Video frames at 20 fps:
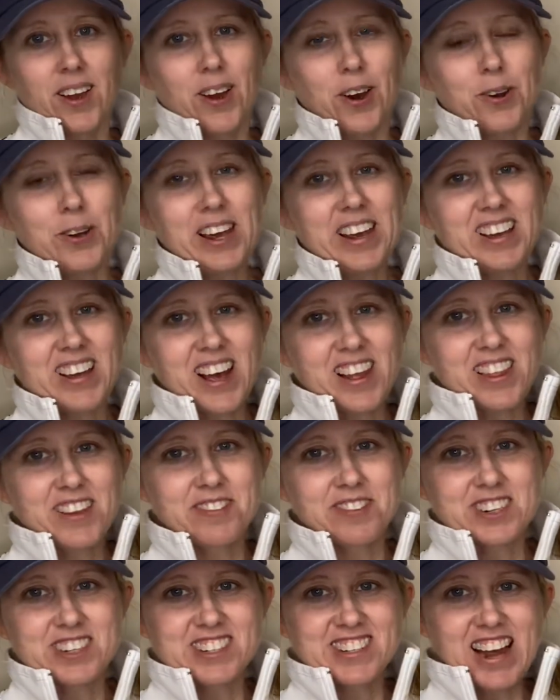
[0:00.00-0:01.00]
Okay, the
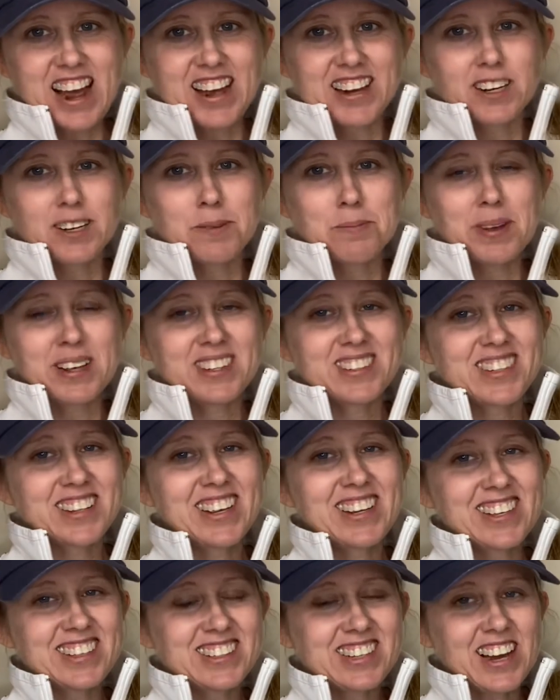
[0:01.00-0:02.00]
first item is a
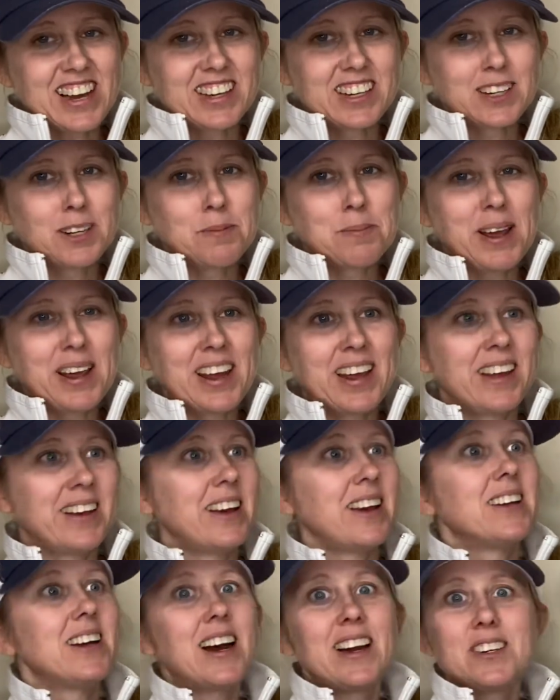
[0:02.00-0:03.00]
kid's item and
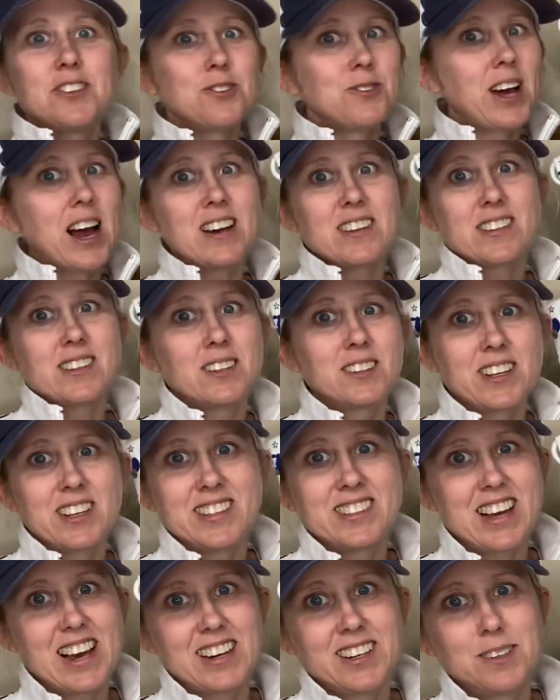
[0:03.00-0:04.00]
I do not sell
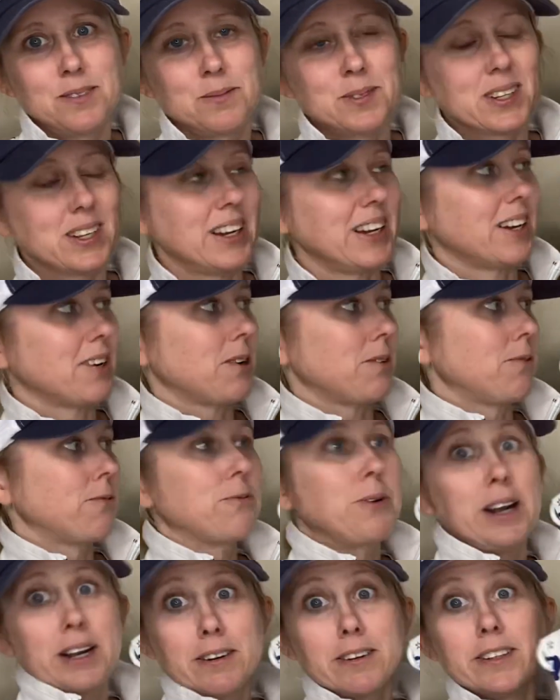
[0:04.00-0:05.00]
kids items. Like
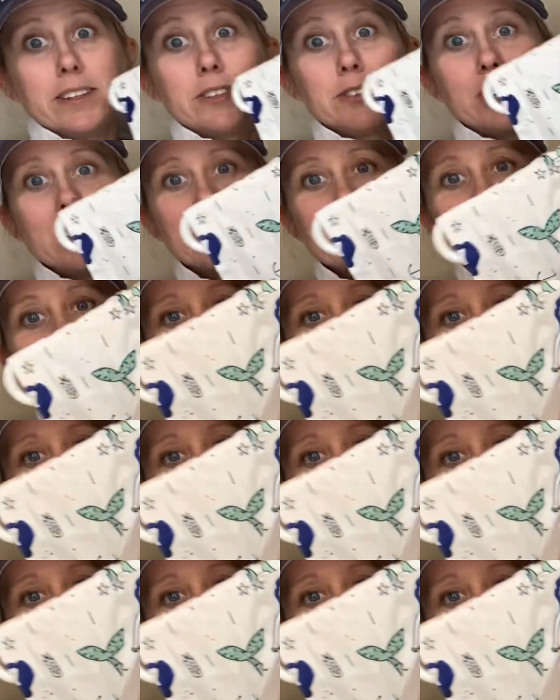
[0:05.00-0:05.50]
rarely do I sell